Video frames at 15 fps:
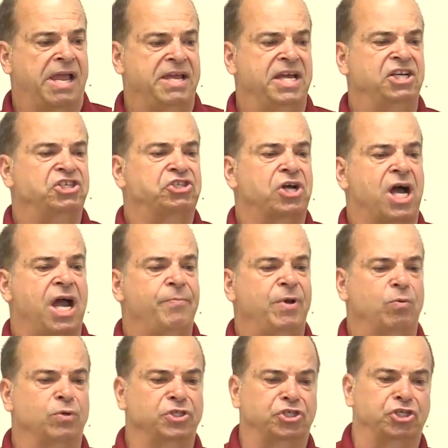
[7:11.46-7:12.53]
each time
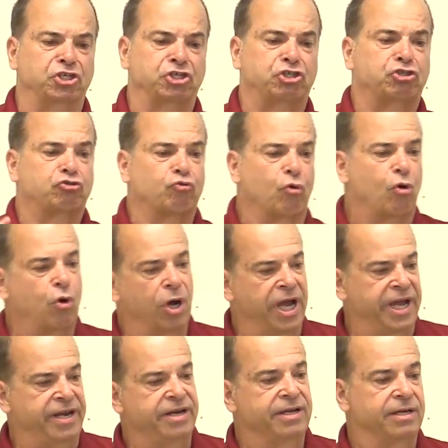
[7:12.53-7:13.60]
it was
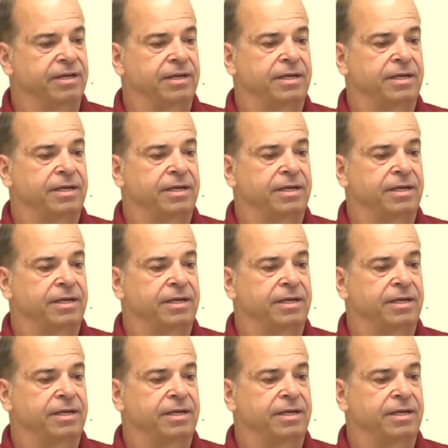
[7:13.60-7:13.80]
destroyed,